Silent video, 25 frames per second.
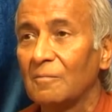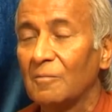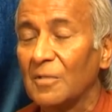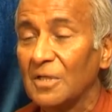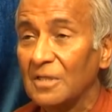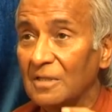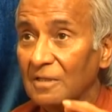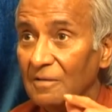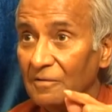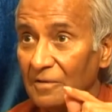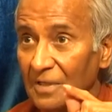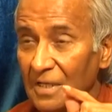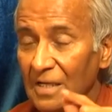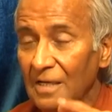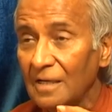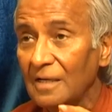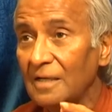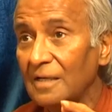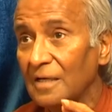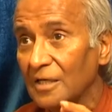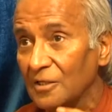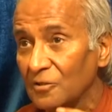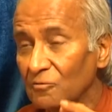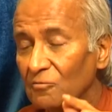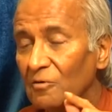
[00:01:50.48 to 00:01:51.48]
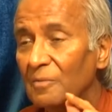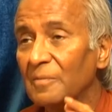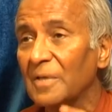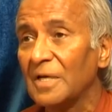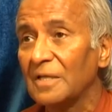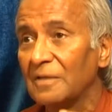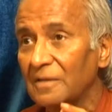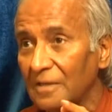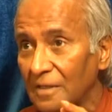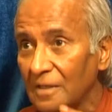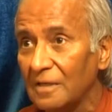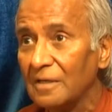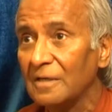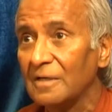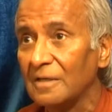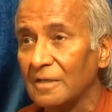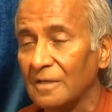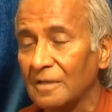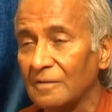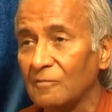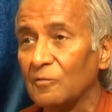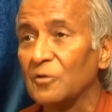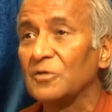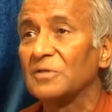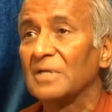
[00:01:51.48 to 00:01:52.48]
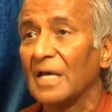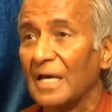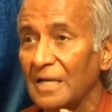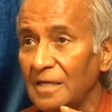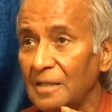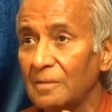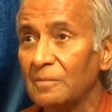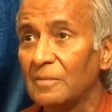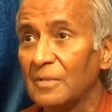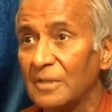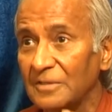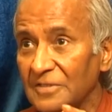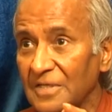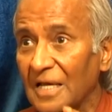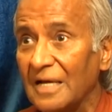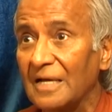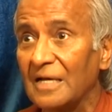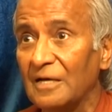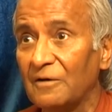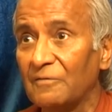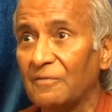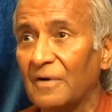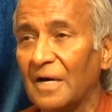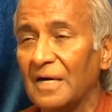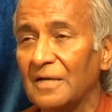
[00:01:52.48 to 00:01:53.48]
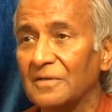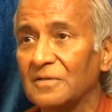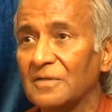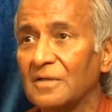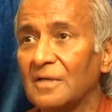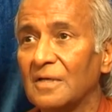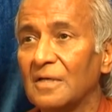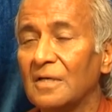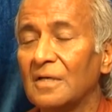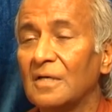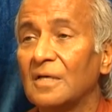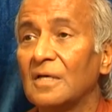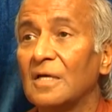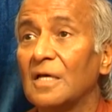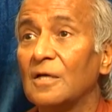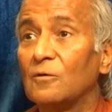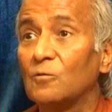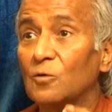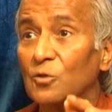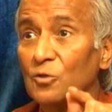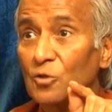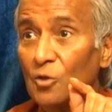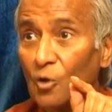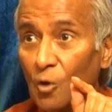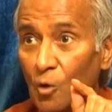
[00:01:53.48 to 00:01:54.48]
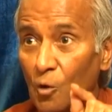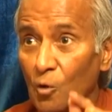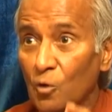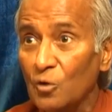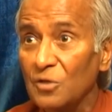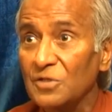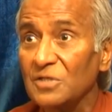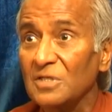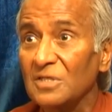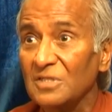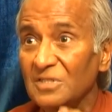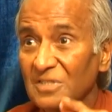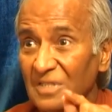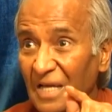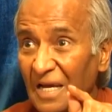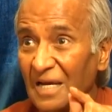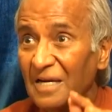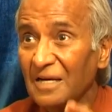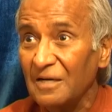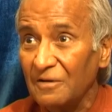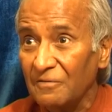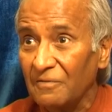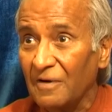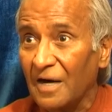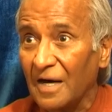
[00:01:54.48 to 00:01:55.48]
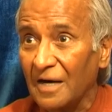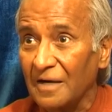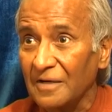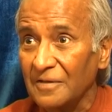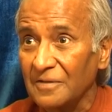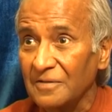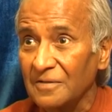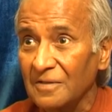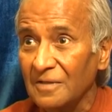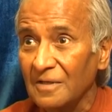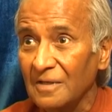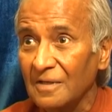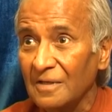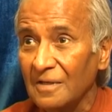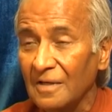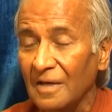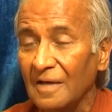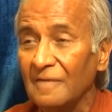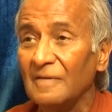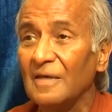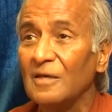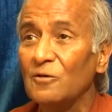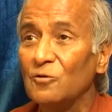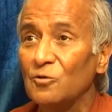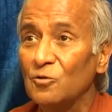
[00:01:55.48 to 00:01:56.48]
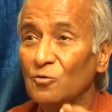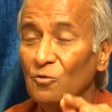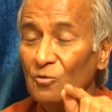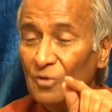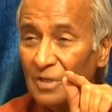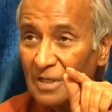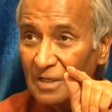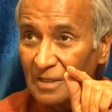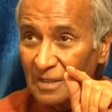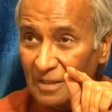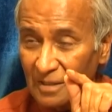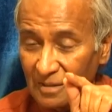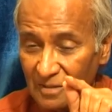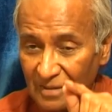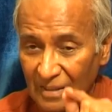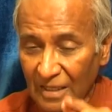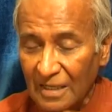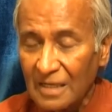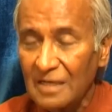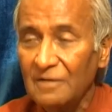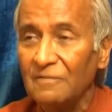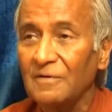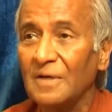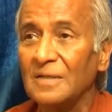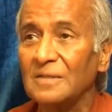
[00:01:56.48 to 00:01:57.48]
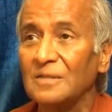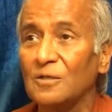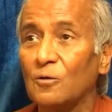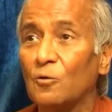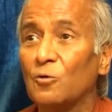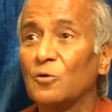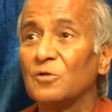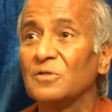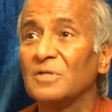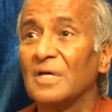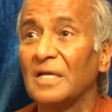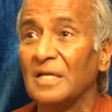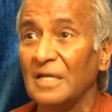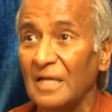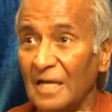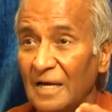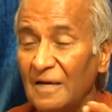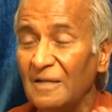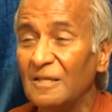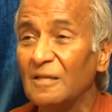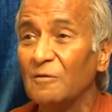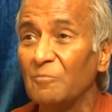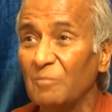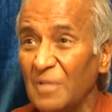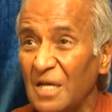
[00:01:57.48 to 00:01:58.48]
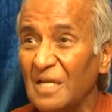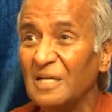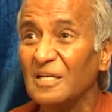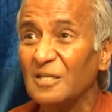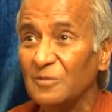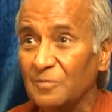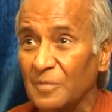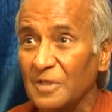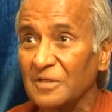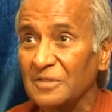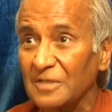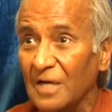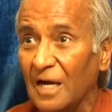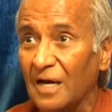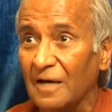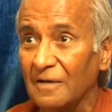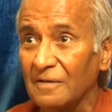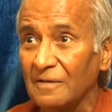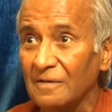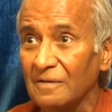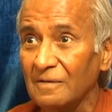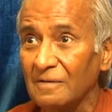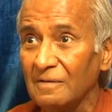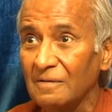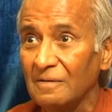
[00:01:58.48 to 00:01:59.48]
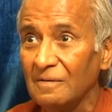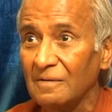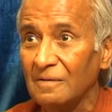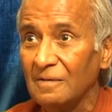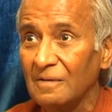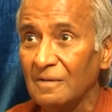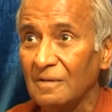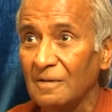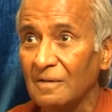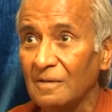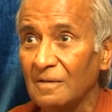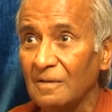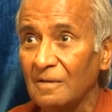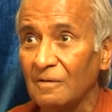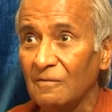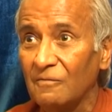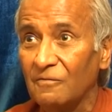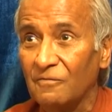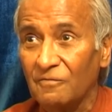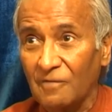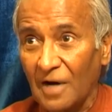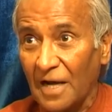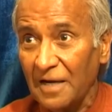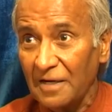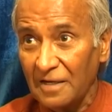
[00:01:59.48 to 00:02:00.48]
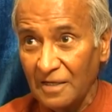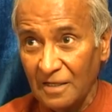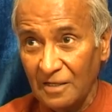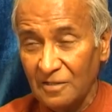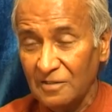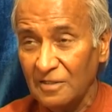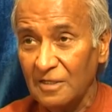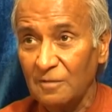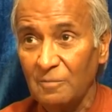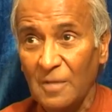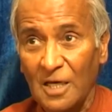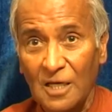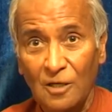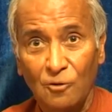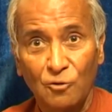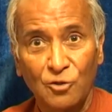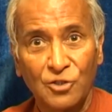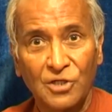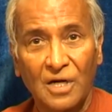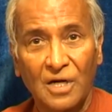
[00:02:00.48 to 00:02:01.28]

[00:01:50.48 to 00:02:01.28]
But the real Ashvamedha Yajna was animal sacrifice. It was horse sacrifice. And they used to sacrifice the horse and eat the meat as prasad. Frightening, doesn't it make you